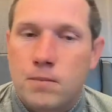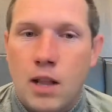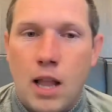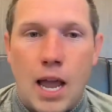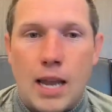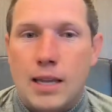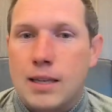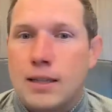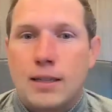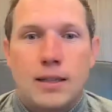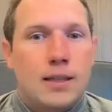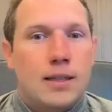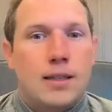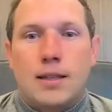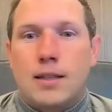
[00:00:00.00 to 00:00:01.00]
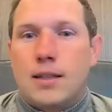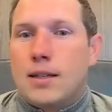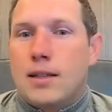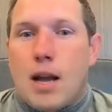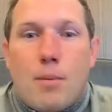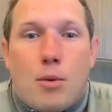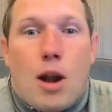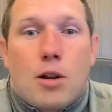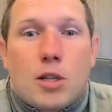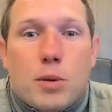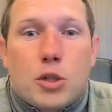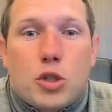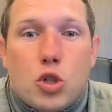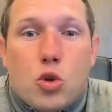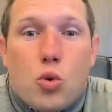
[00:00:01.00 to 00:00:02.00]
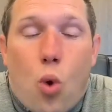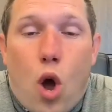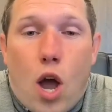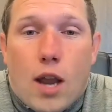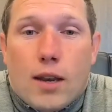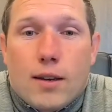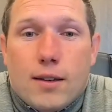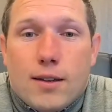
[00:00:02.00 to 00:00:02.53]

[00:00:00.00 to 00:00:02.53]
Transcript: like, come around as much as you want.